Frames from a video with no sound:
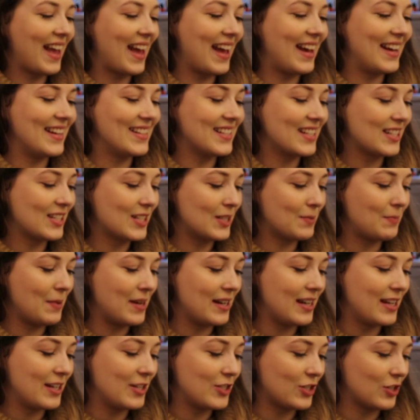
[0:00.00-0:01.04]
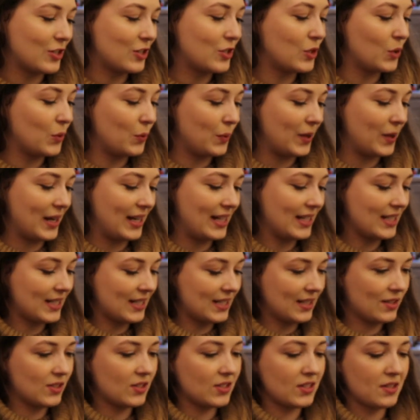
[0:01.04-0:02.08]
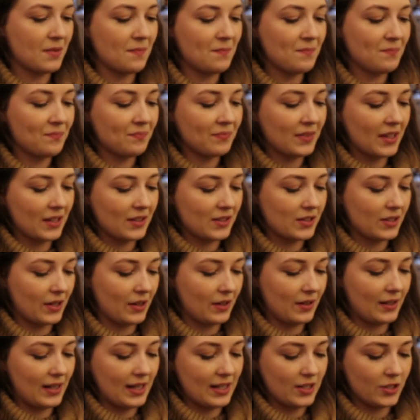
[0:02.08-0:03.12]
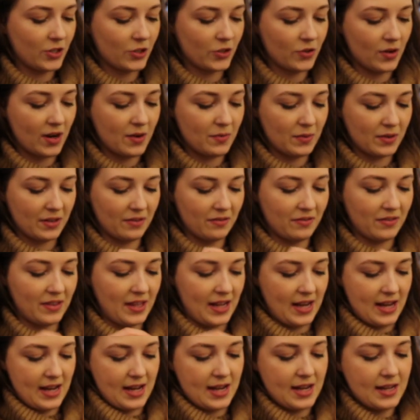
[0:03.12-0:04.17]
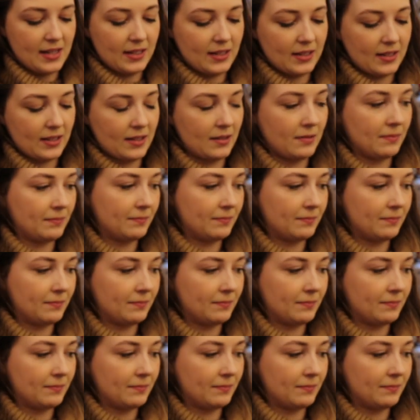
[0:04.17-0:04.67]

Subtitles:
and spinach twists. So let's try one of these.